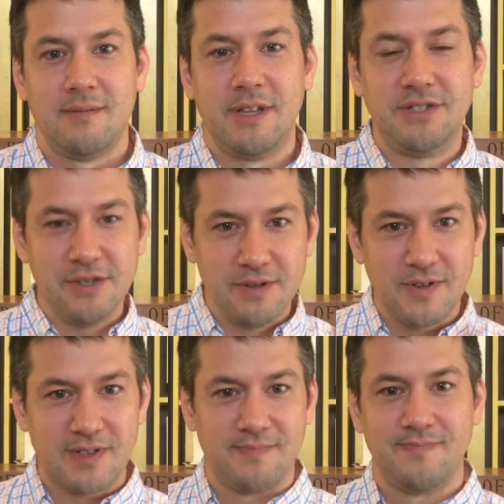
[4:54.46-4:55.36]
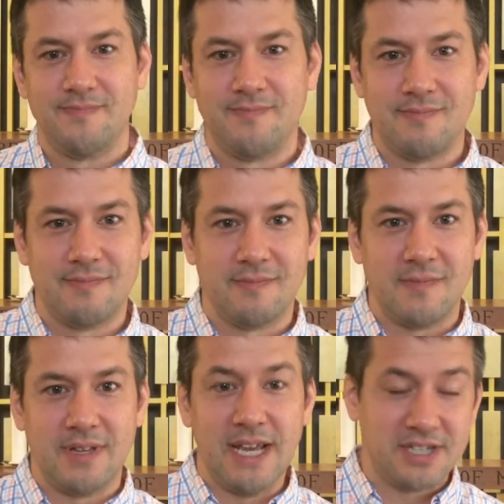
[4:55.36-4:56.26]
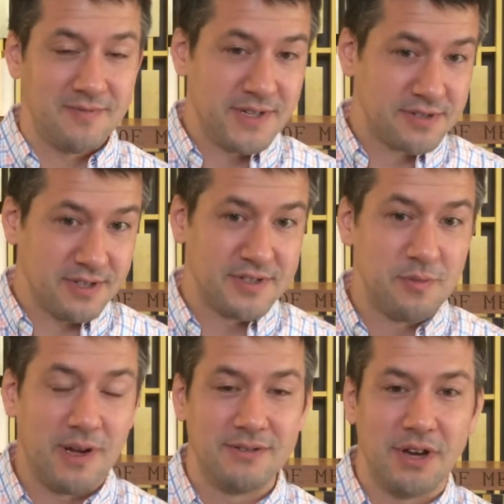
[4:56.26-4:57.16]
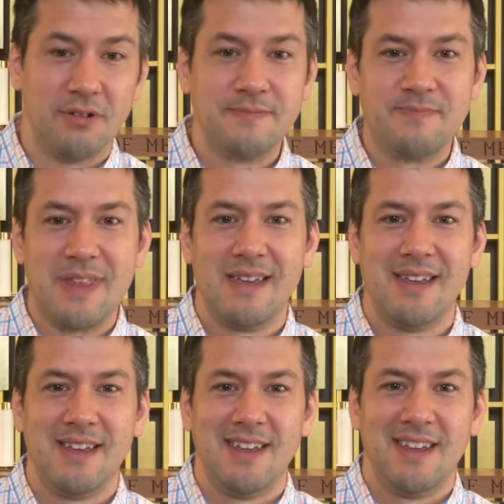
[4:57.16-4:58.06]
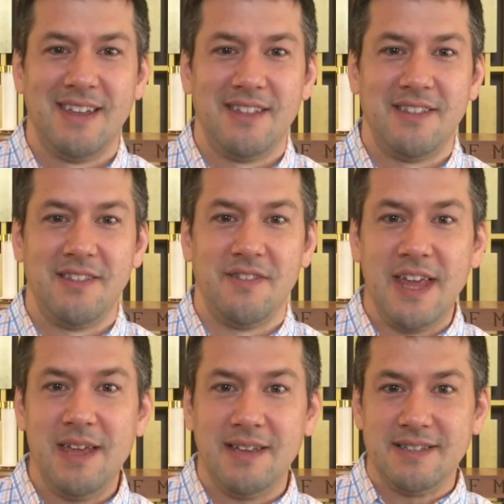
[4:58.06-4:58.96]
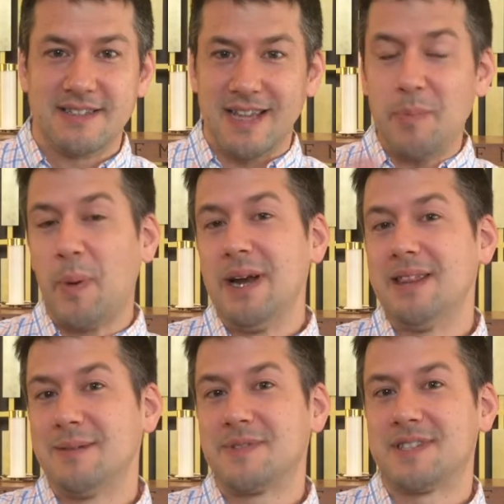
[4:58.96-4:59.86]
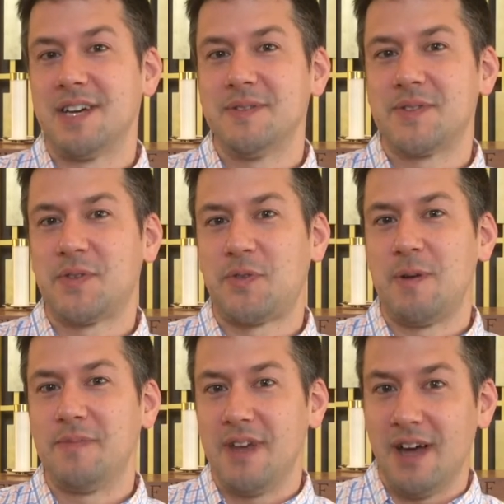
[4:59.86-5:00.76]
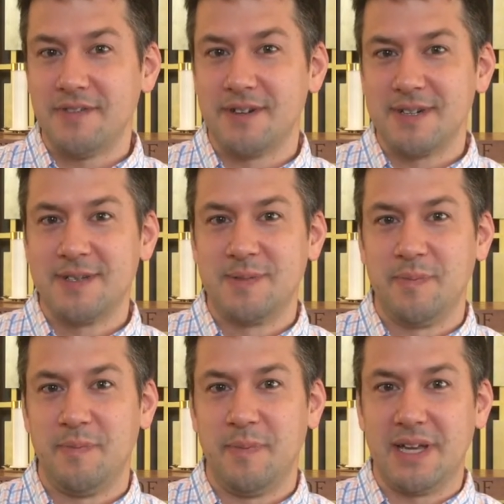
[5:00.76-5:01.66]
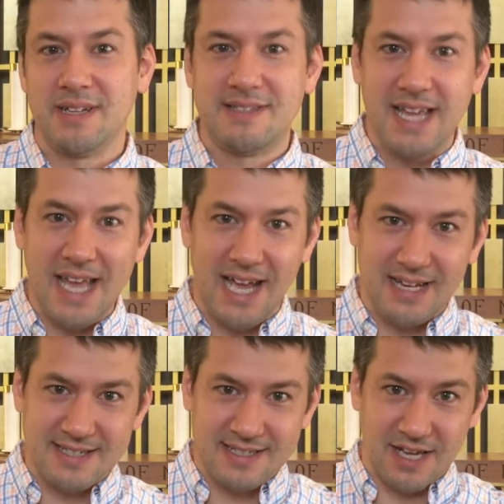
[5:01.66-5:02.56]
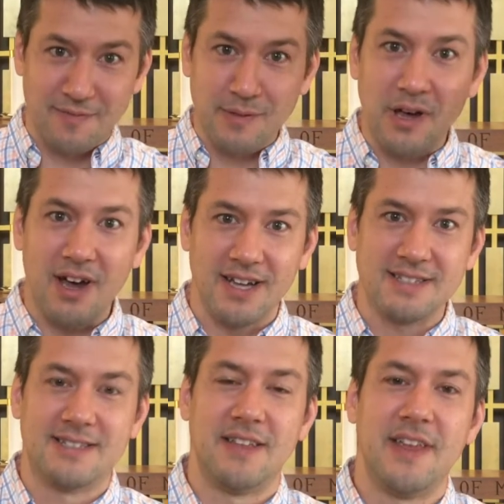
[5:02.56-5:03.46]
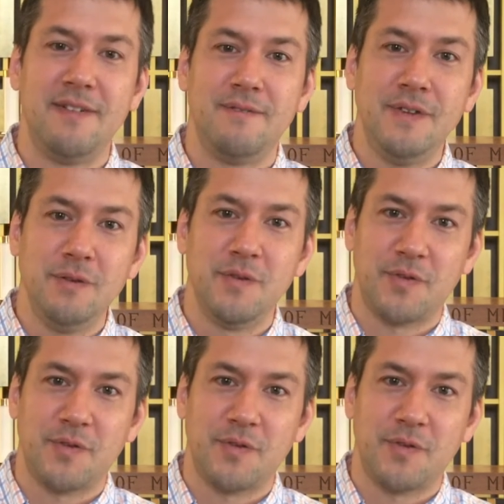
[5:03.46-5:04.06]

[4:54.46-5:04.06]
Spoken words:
The Jews, the nation of Israel, as you well know, they separated themselves from the others because they had a set of laws that they viewed